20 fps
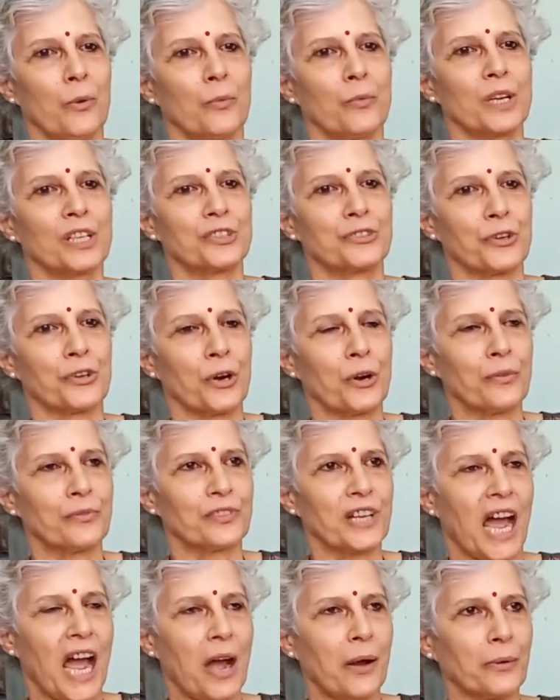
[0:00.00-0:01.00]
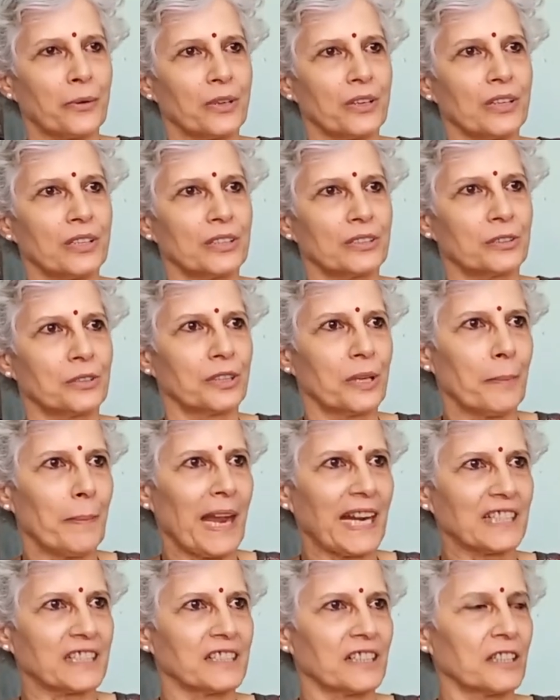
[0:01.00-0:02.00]
we drove down to the
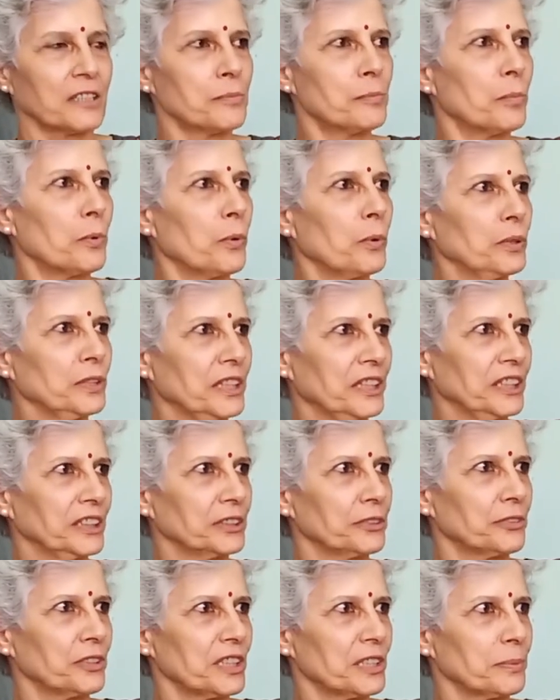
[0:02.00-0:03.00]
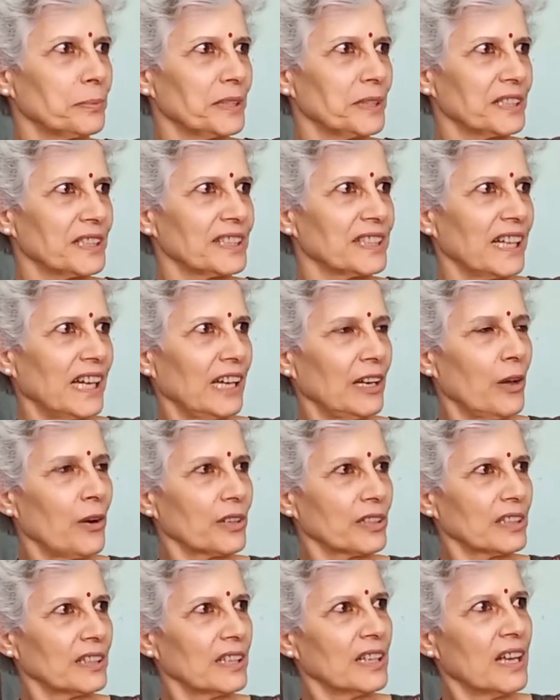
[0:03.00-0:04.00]
Mexican border at Christmas
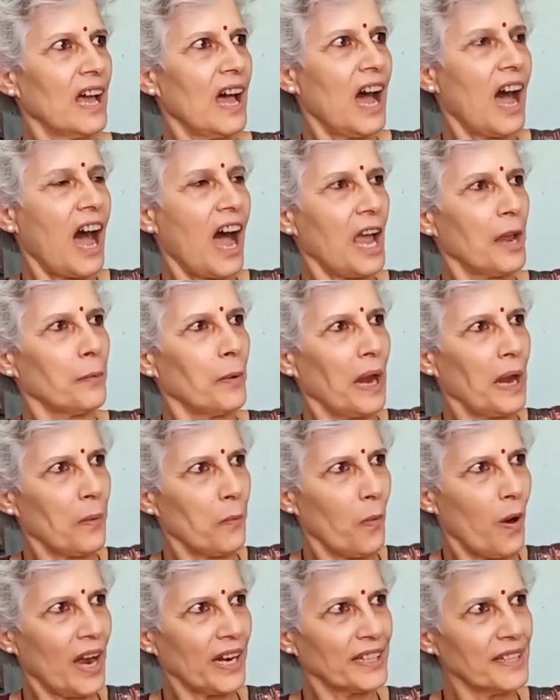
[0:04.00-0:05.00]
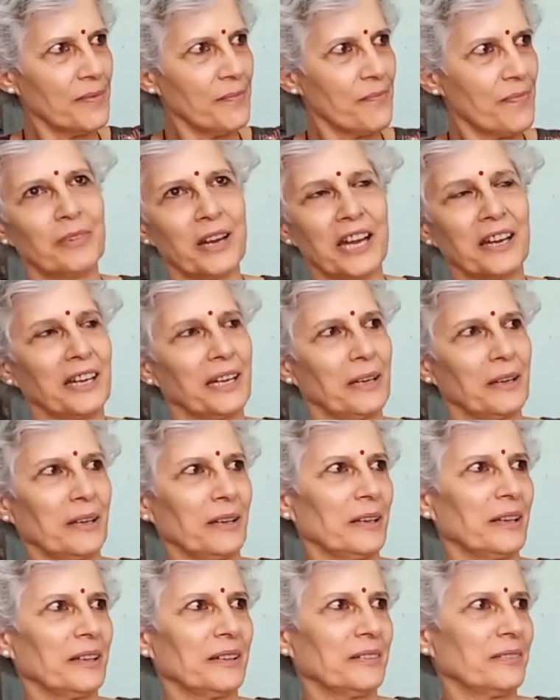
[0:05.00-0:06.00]
along Highway 1.
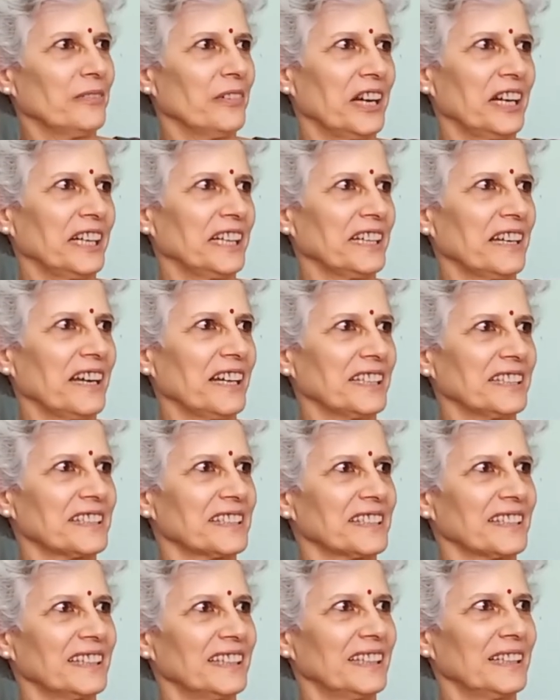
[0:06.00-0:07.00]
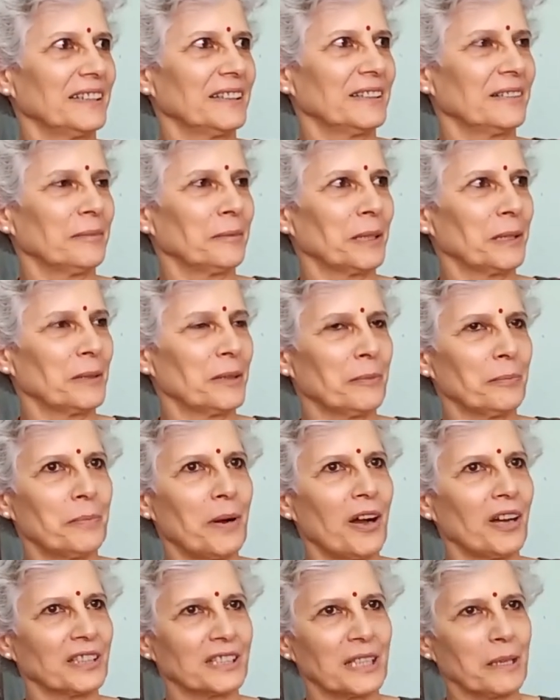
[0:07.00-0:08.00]
Very, very nice. I mean,
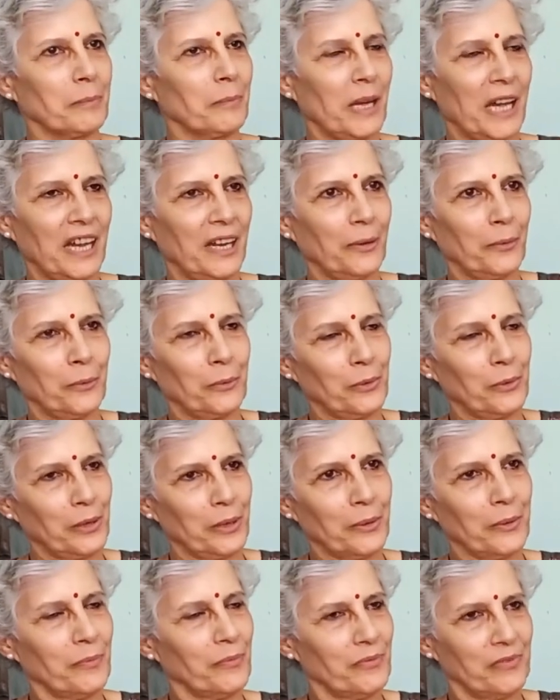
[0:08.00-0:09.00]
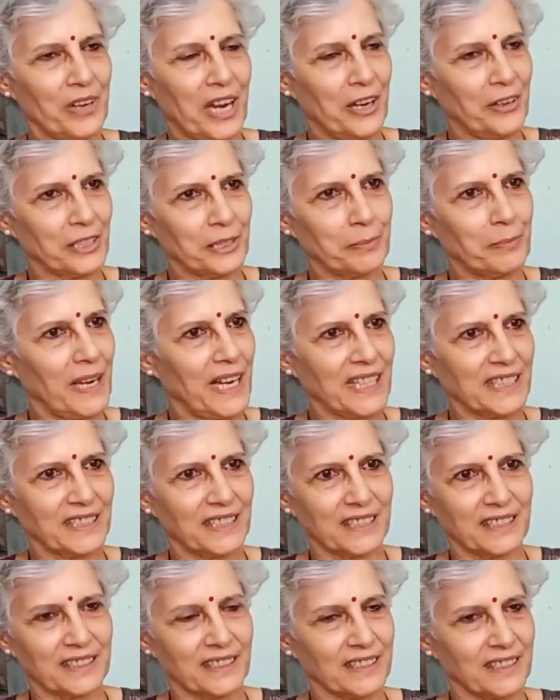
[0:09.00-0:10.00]
passing by various
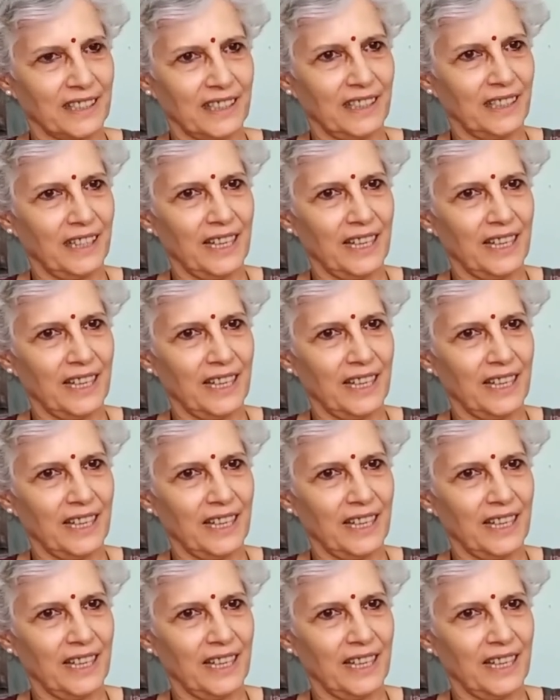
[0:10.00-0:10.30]
places.